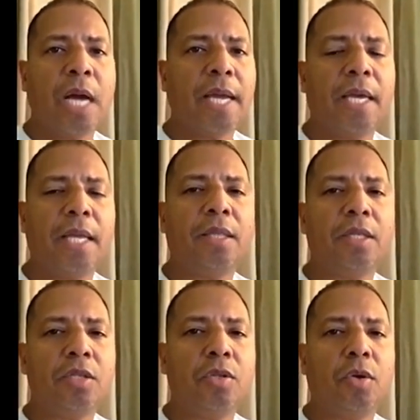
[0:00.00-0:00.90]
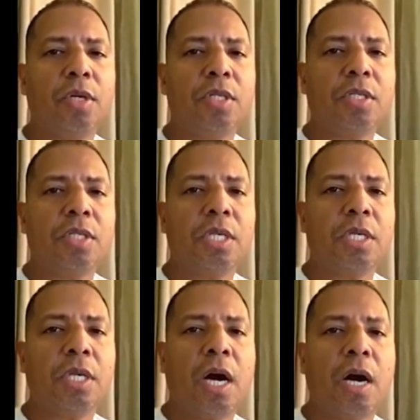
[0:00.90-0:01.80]
I get this notice
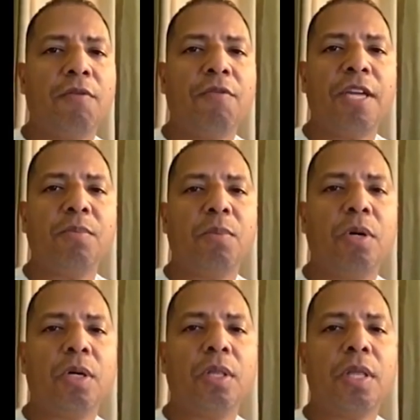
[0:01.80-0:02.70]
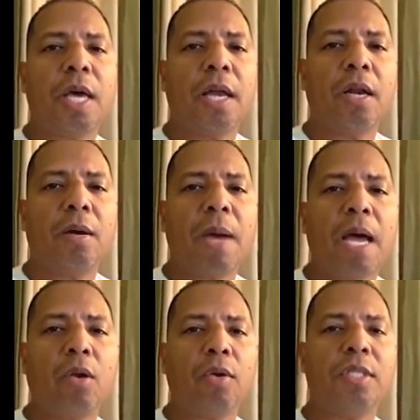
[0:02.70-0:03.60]
on Facebook that
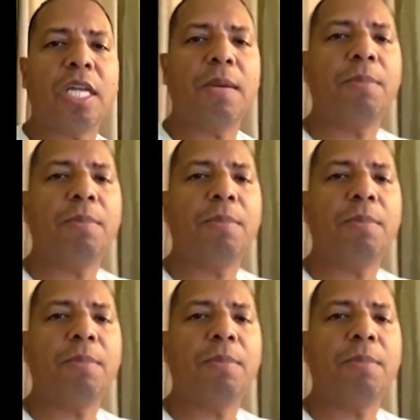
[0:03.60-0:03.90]
Matt Lloyd sent